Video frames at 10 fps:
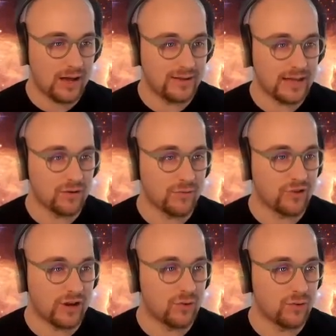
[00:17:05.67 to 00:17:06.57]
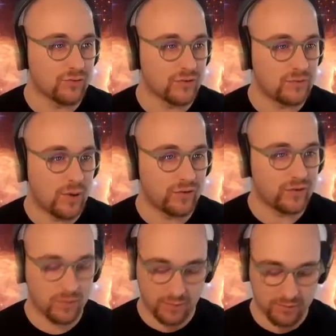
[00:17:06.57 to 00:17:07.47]
and then an object called
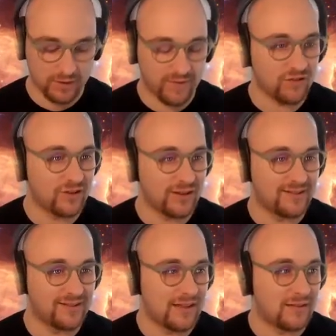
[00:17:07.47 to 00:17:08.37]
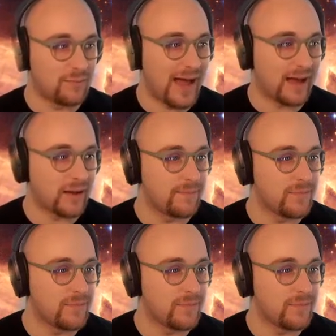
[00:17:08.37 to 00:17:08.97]
response that we will eventually send back.